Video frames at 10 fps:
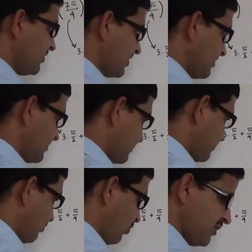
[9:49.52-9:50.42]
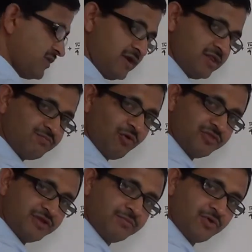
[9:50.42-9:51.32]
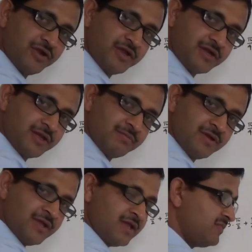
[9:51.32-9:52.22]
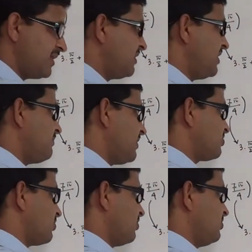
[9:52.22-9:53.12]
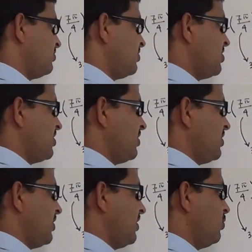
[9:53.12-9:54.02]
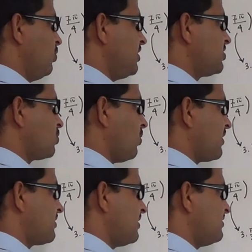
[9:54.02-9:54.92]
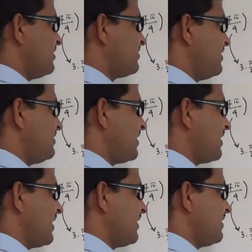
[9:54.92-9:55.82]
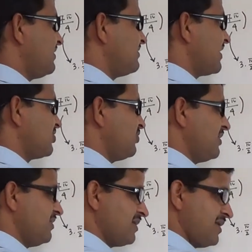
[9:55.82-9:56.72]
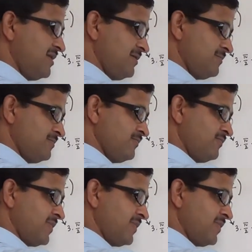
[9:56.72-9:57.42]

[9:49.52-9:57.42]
that whether it is positive or negative, that depends on in which quadrant this entire angle is actually residing,